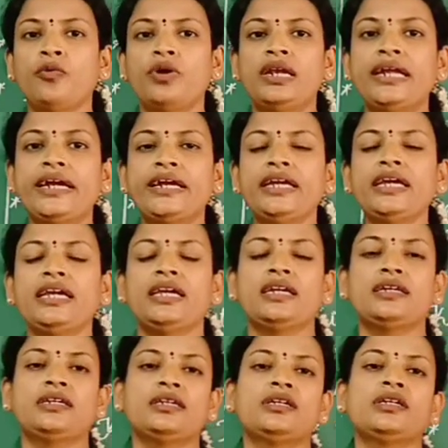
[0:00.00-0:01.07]

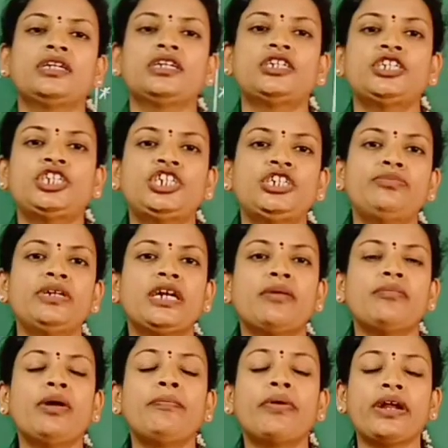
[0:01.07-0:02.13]
lady, she
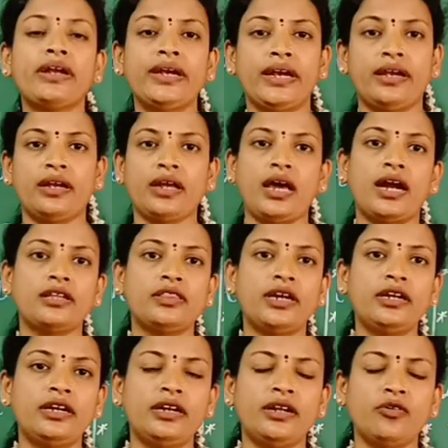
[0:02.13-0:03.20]
become pregnant at
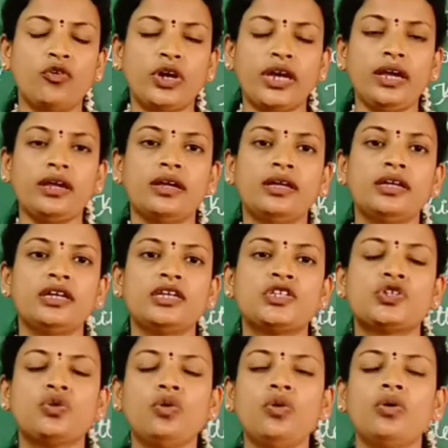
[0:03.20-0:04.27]
that. Okay,
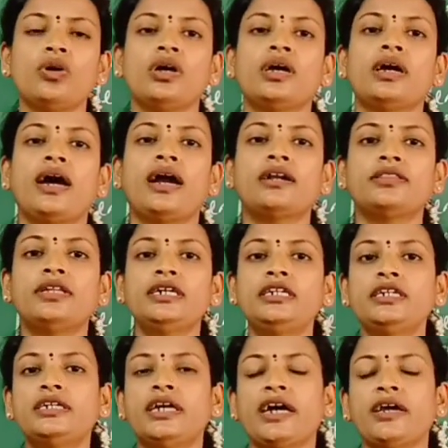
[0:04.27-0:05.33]
so at
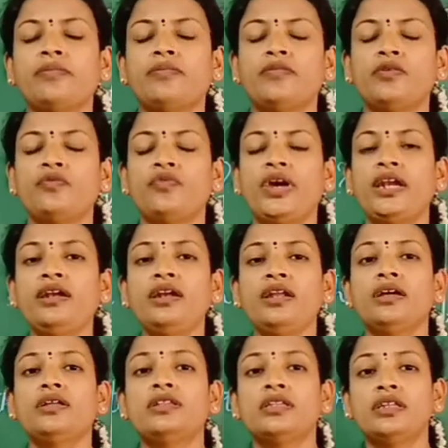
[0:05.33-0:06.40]
that time
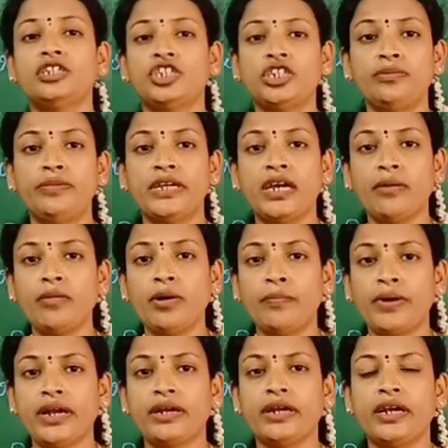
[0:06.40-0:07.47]
when she become
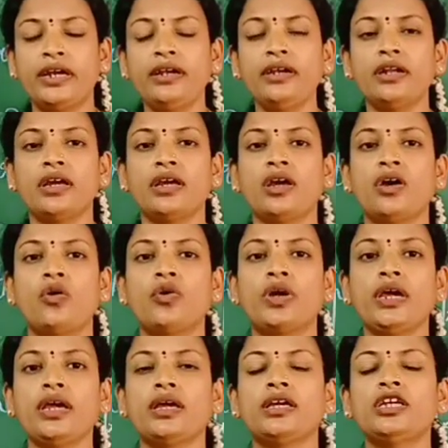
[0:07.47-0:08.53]
pregnant,
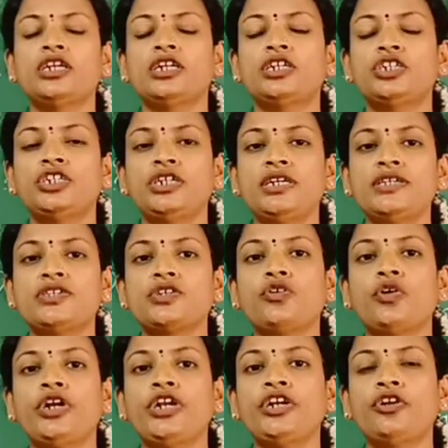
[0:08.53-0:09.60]
okay, she is
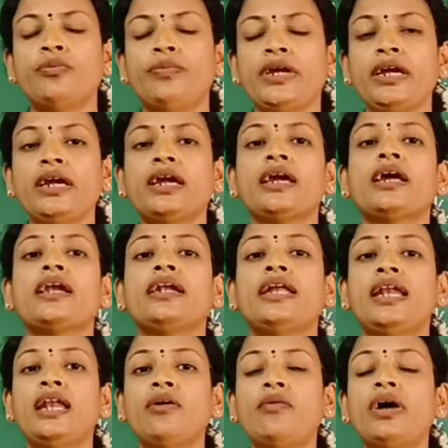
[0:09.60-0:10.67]
going to be
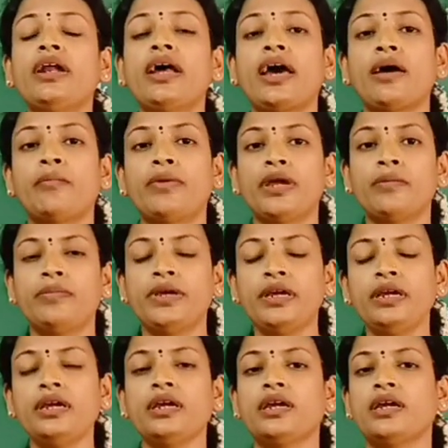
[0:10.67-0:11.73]
deliver a
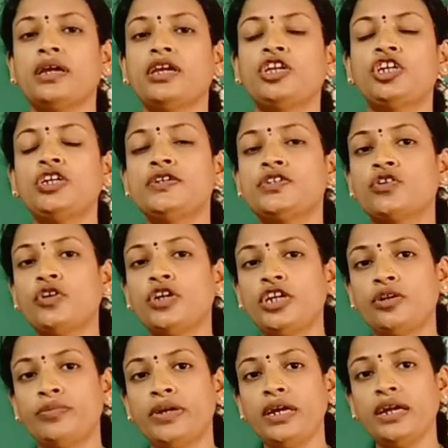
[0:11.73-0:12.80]
baby. She is going
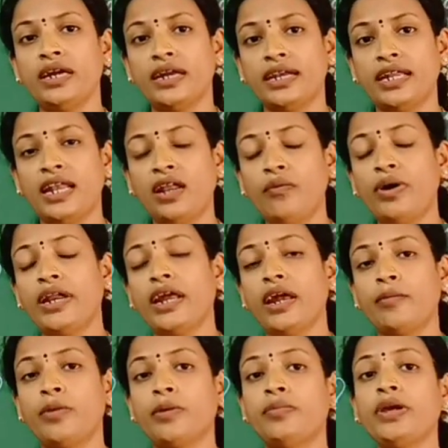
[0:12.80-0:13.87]
to be deliver a
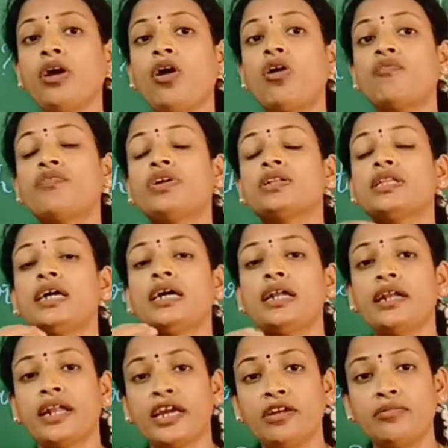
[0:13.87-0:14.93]
baby after the
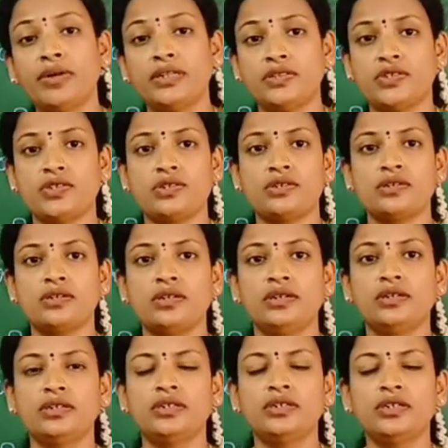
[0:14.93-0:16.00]
9 months.